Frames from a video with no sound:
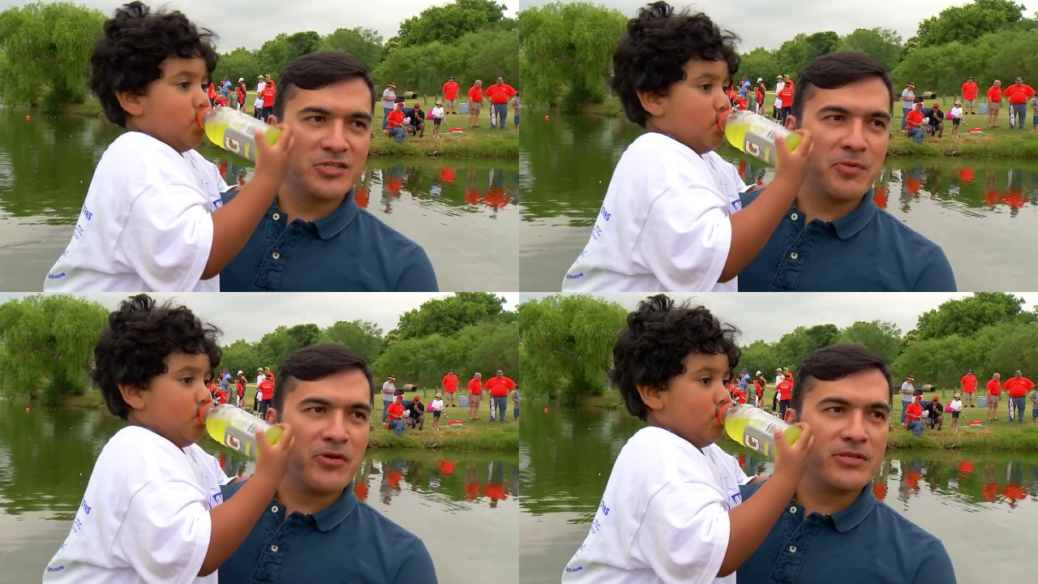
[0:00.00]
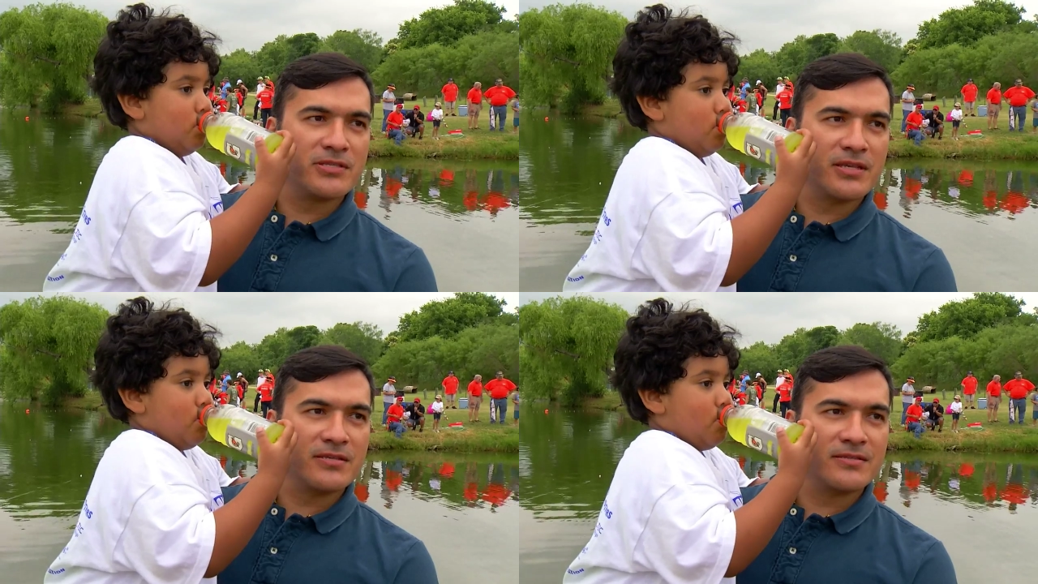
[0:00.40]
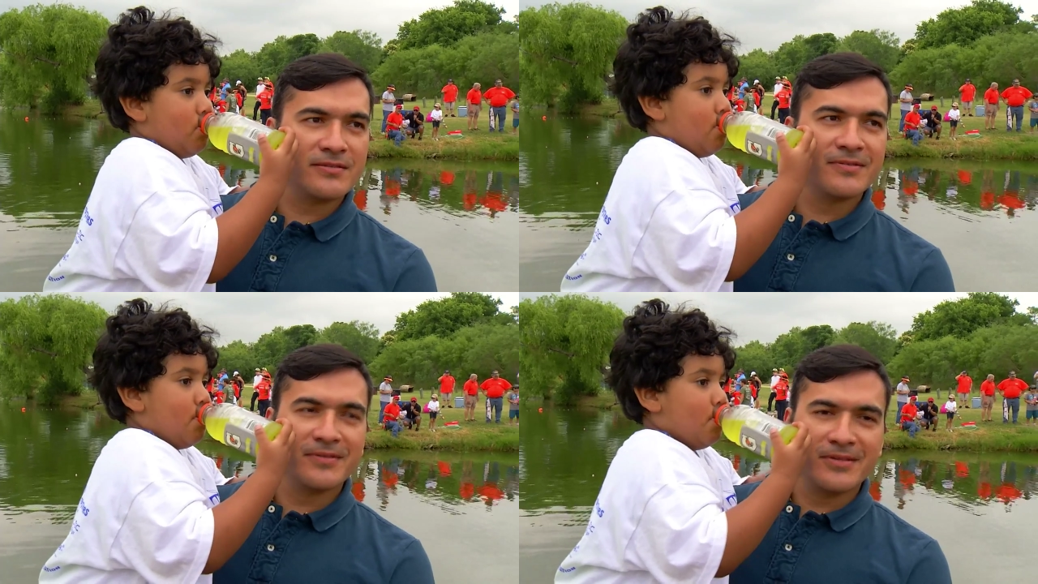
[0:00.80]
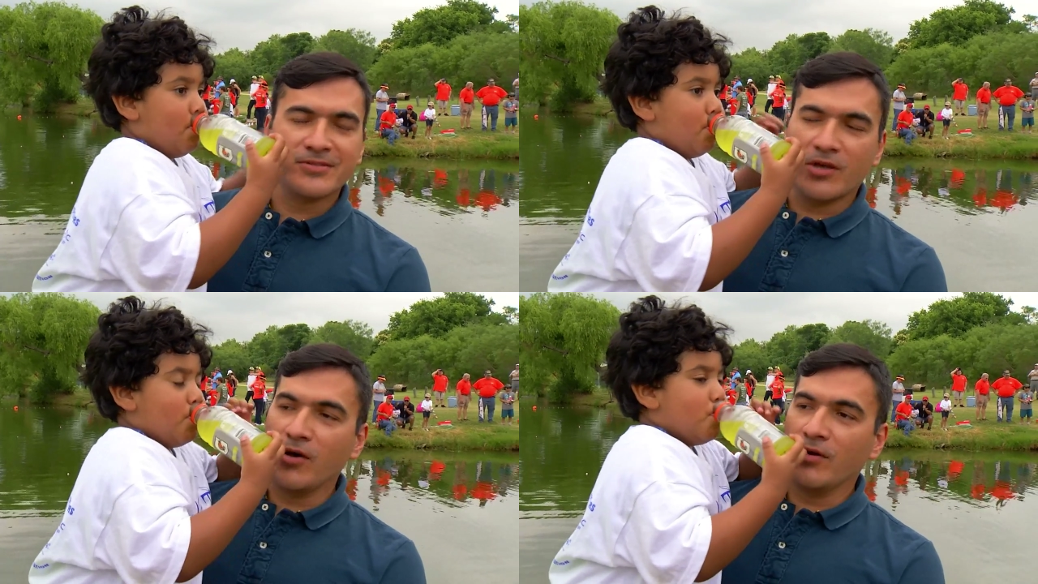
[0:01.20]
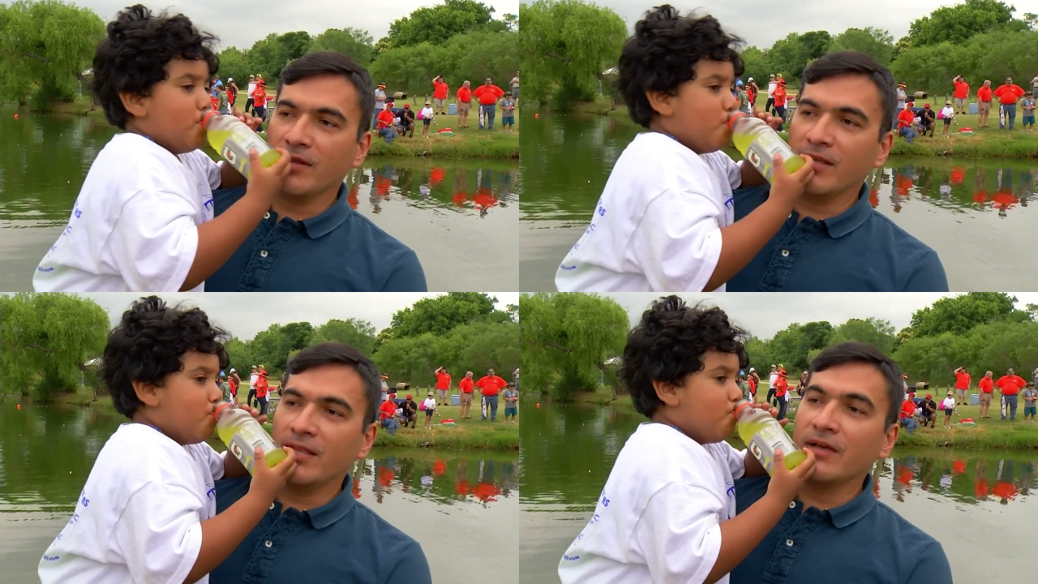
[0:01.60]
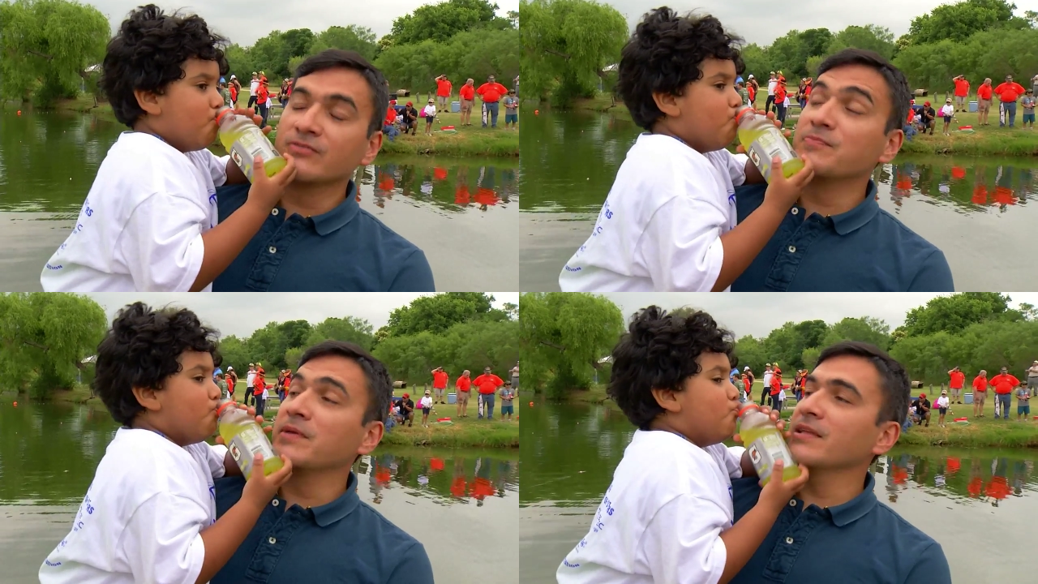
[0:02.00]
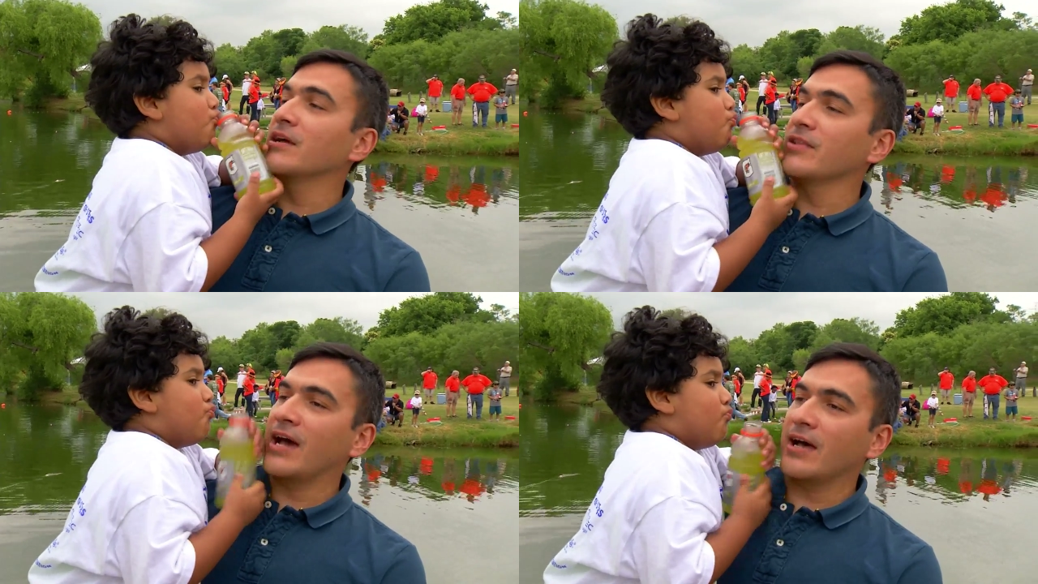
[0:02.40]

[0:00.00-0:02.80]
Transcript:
Speaker 1: experience this. So, and he loves being on the